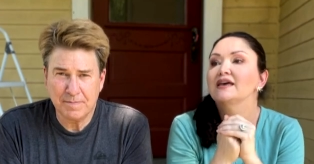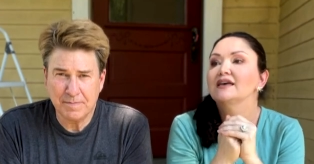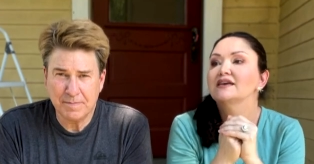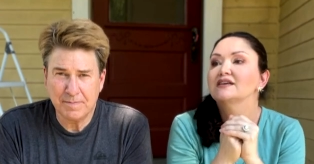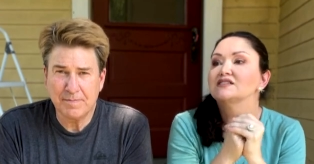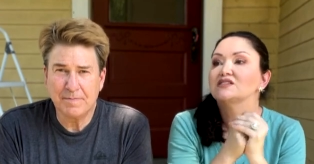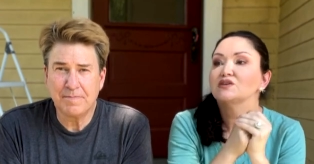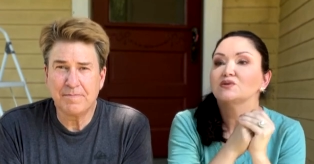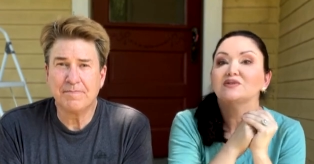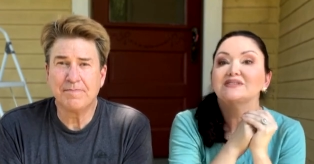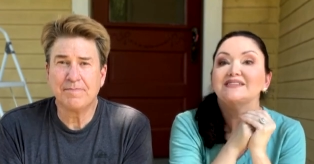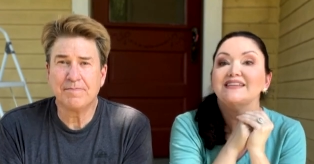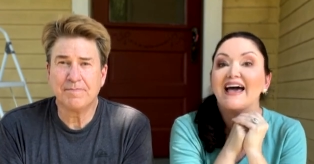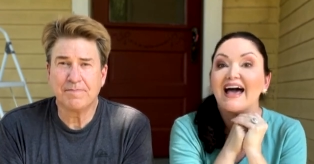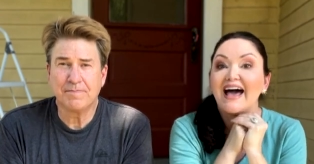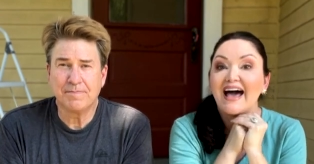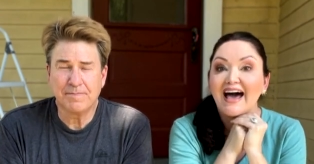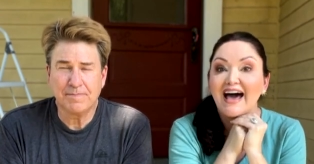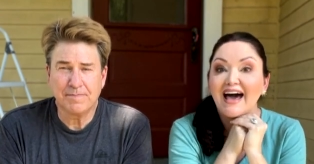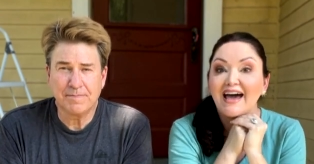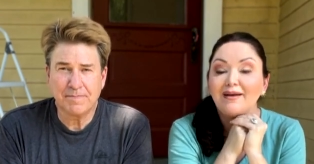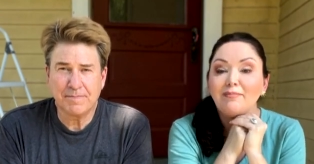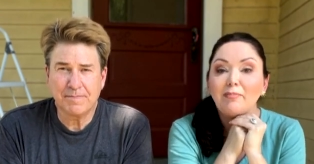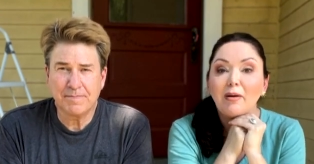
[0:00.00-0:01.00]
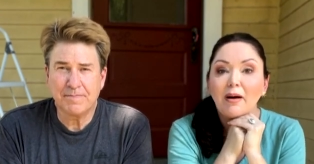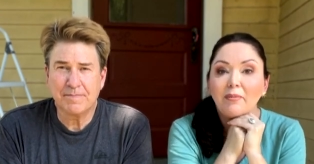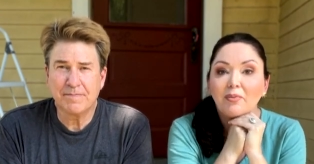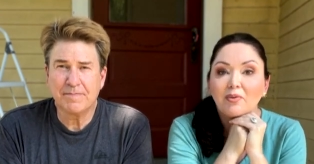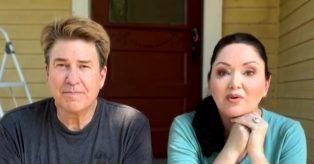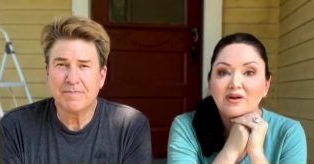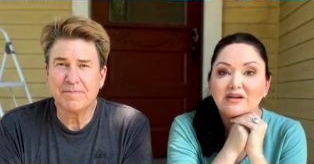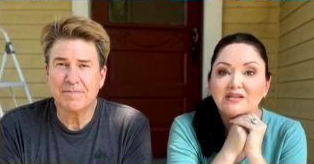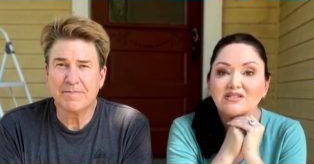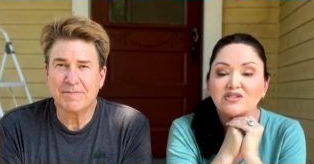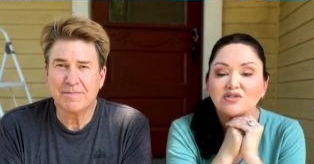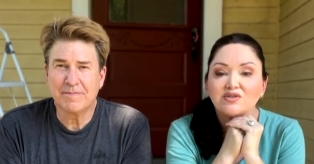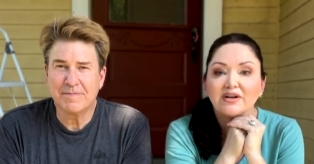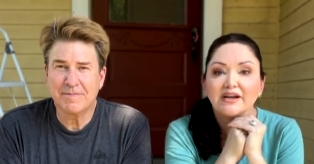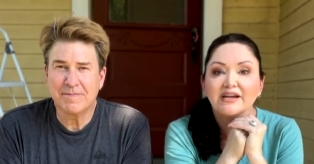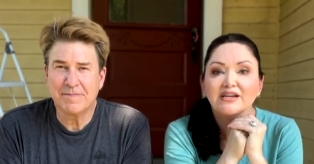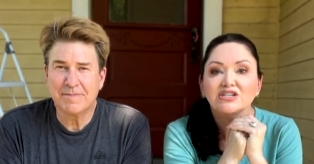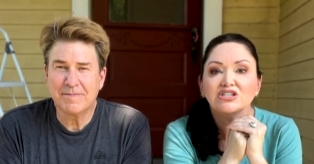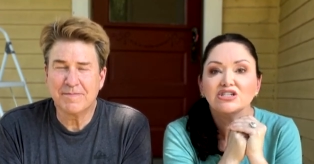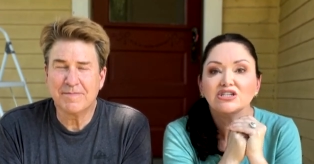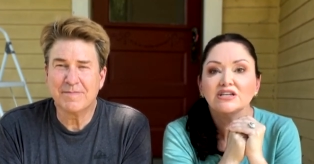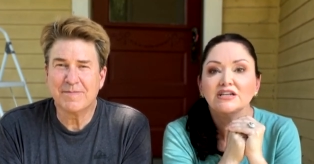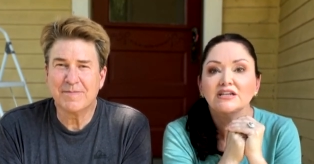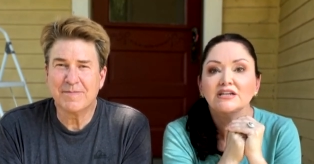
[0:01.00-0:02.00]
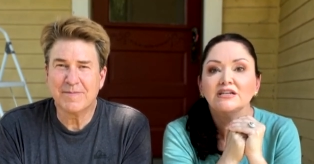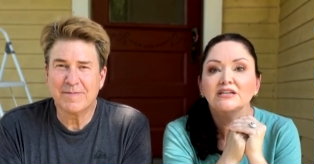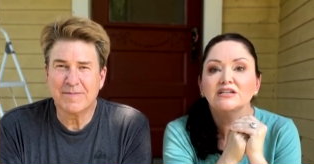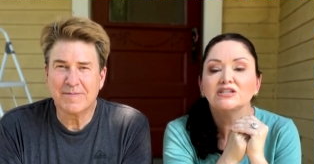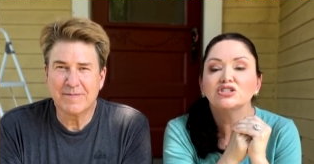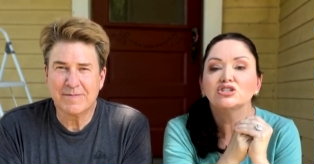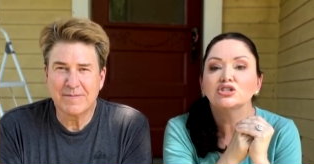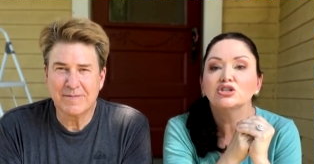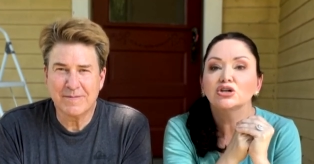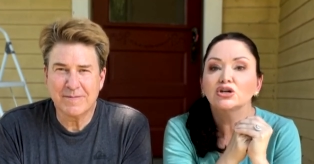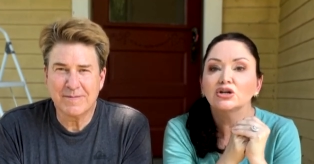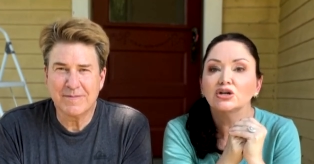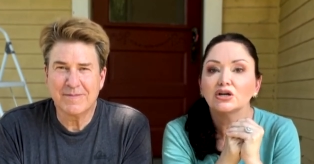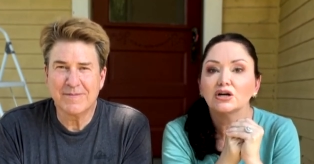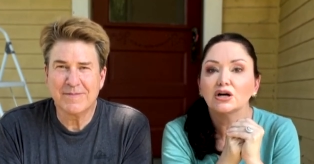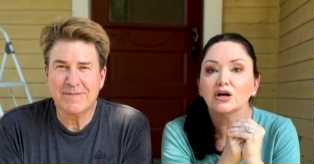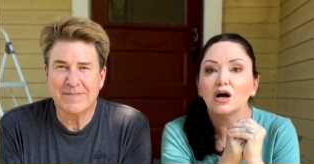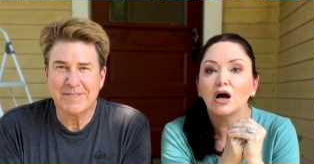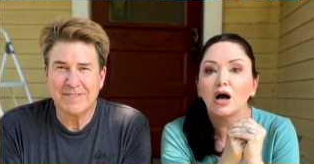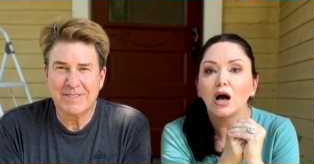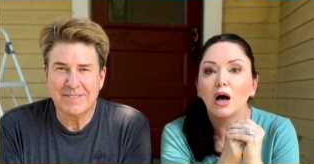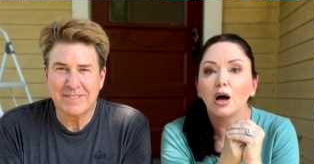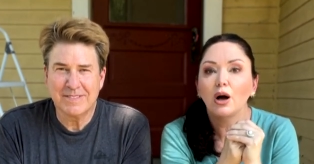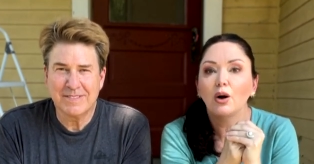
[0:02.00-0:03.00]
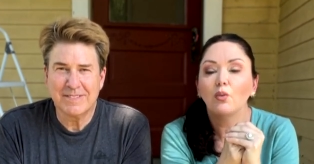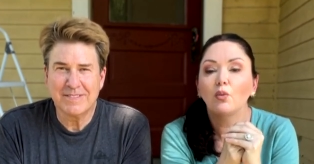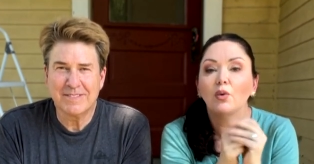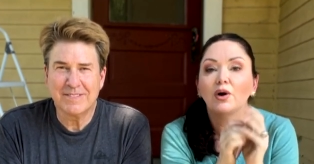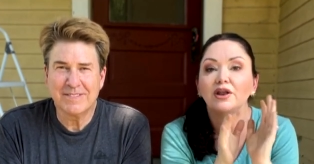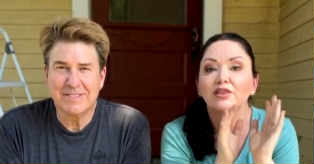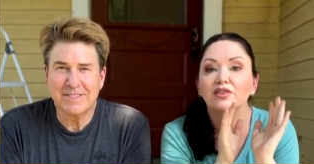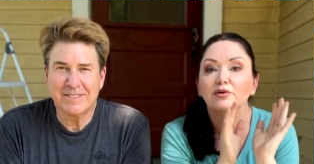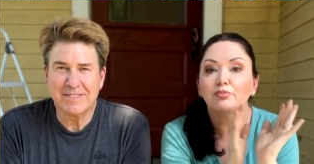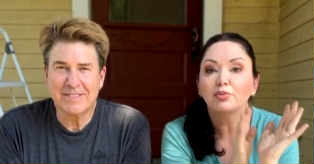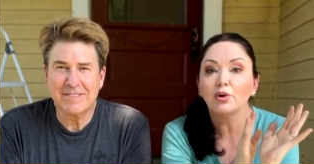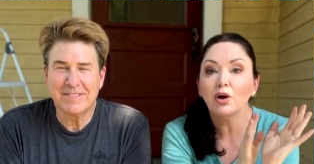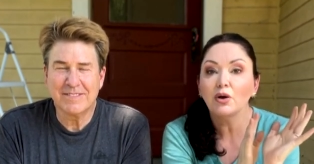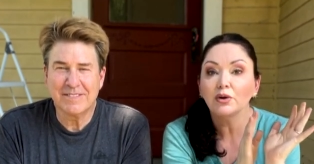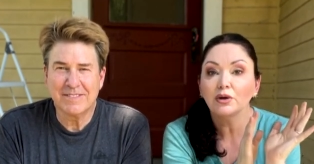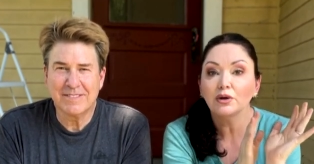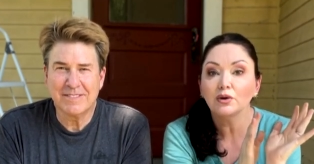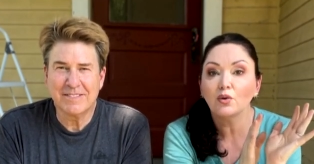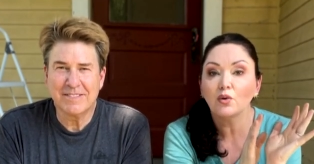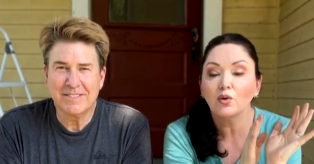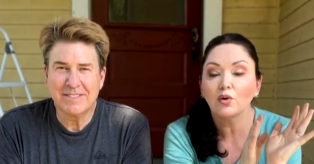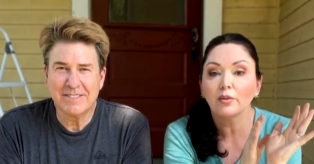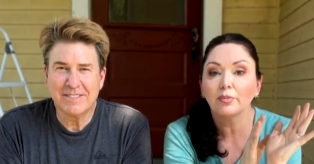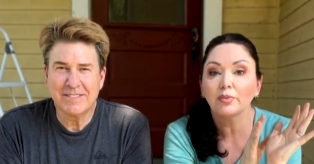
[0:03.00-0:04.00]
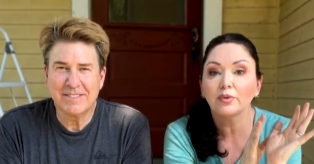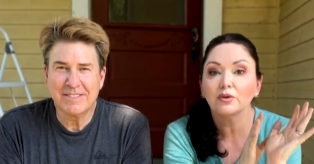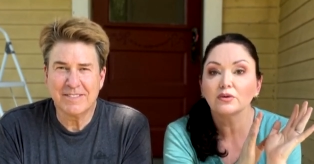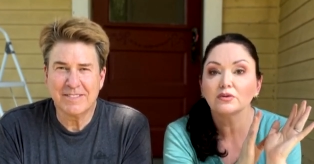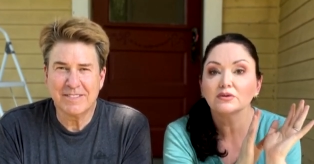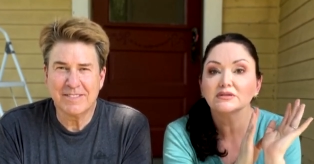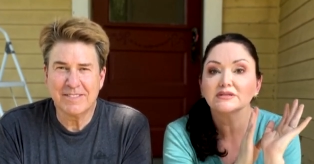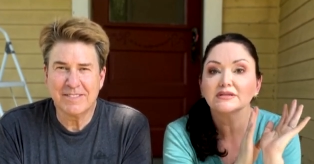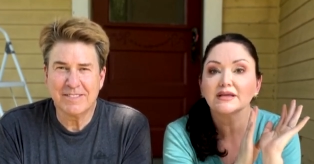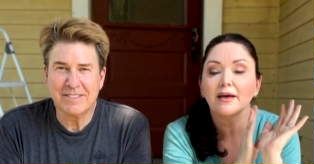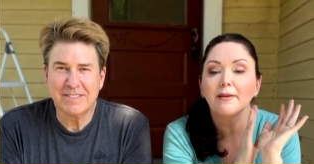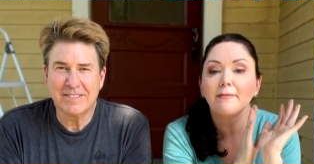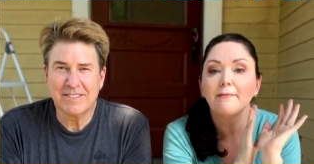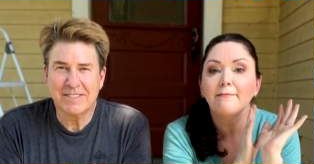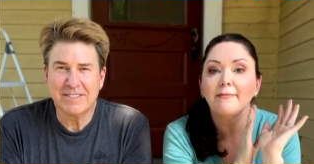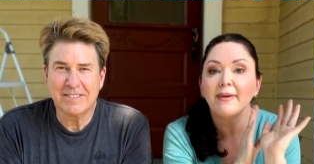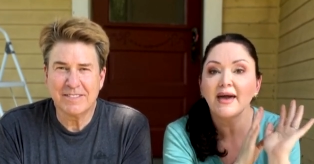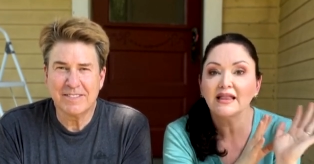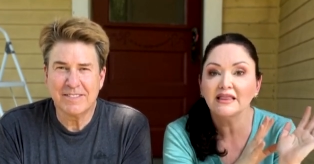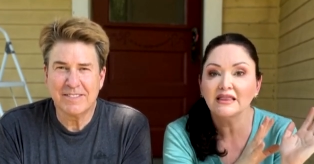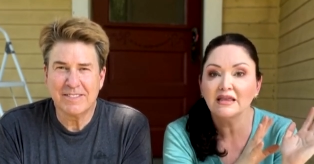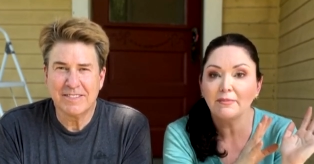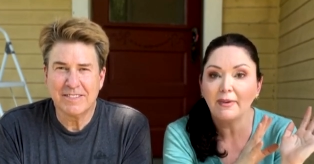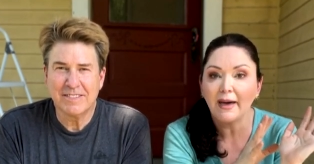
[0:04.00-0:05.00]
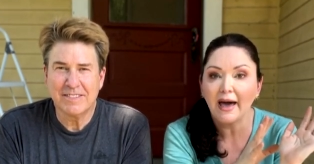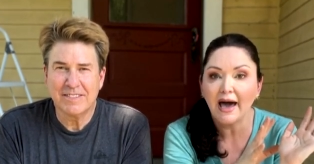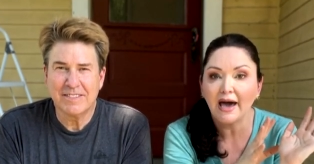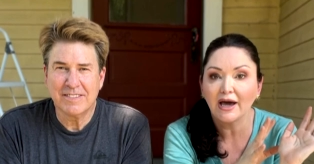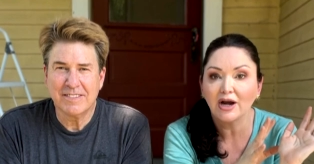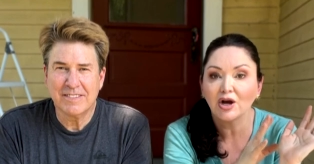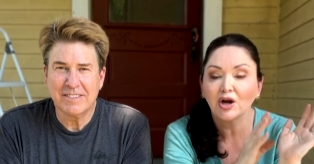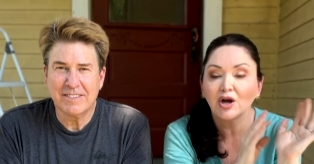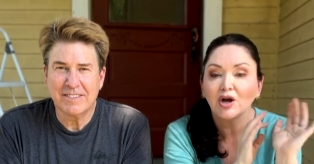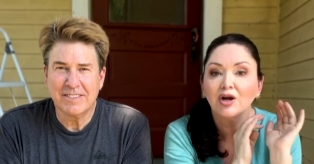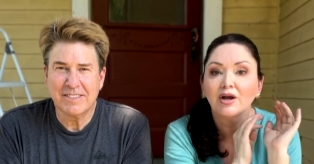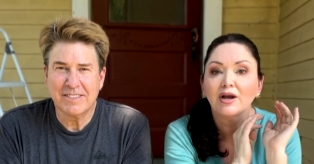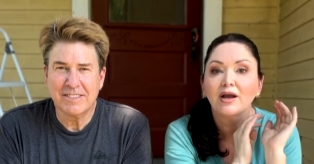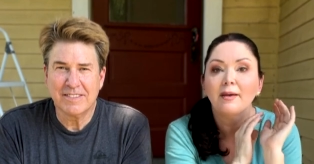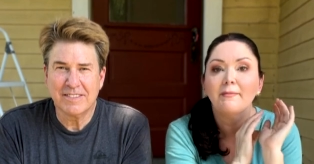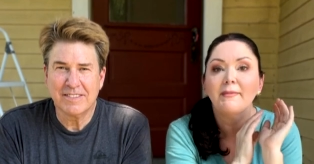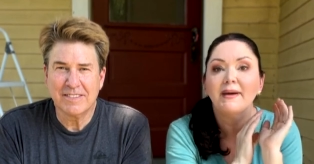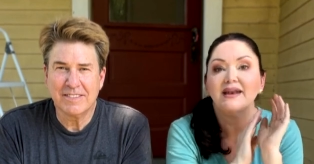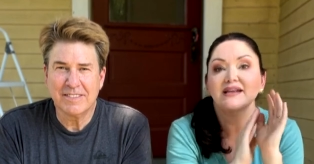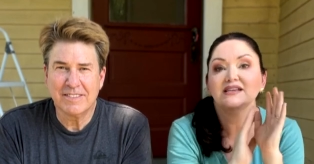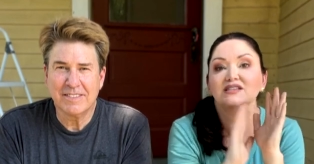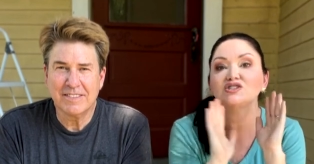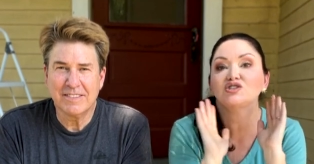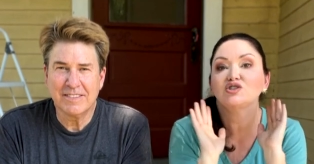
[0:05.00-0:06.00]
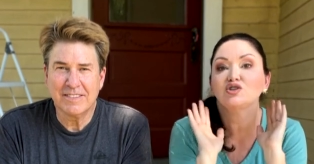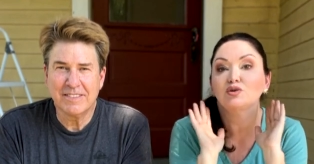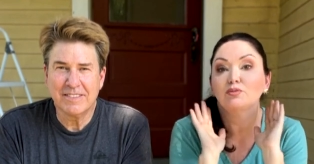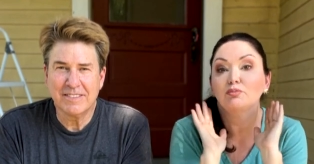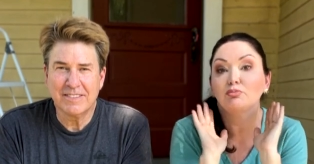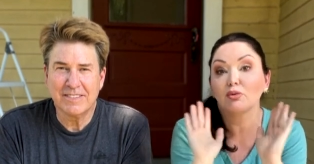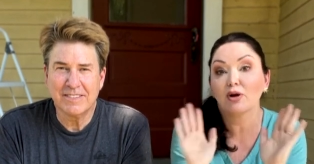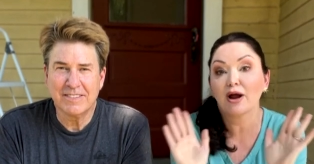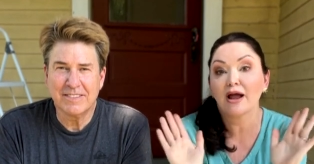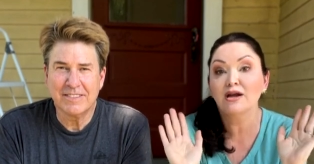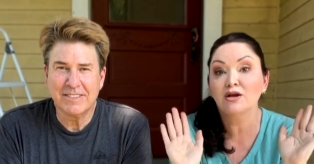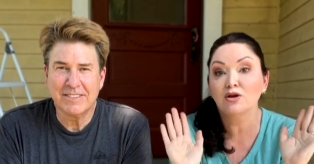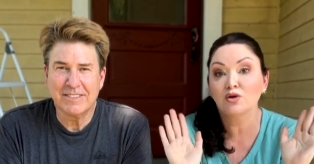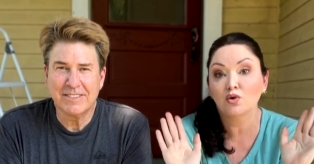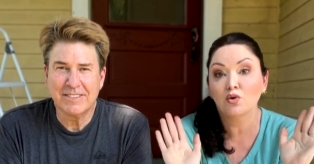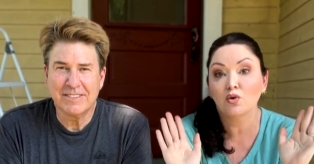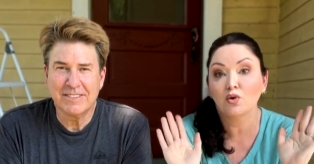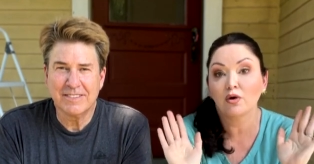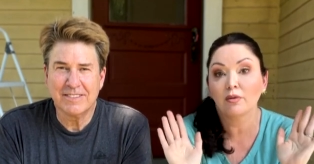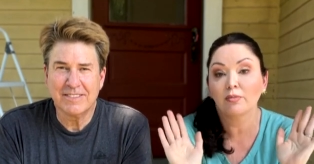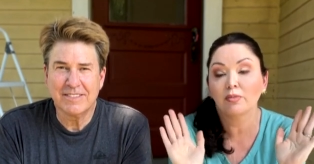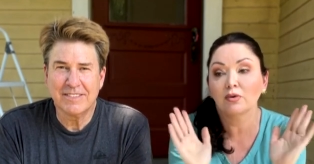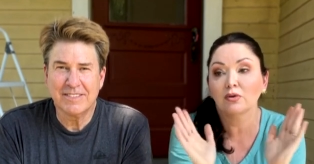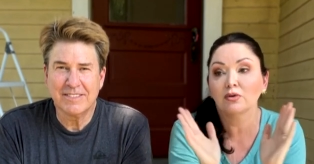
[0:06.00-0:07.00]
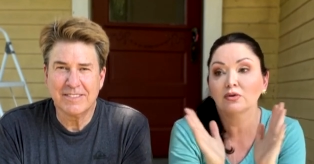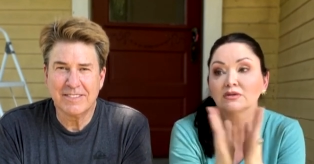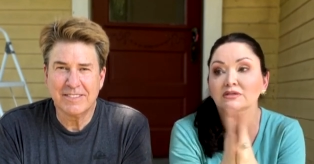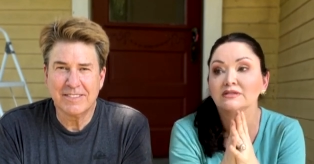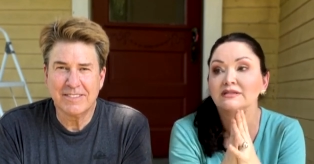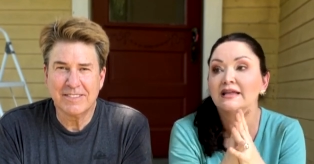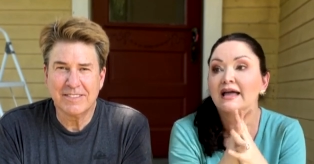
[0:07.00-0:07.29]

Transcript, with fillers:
Speaker 1: So Dad, Poppa Restoration, took one of the broken corbels, made the pattern, made us two brand new corbels.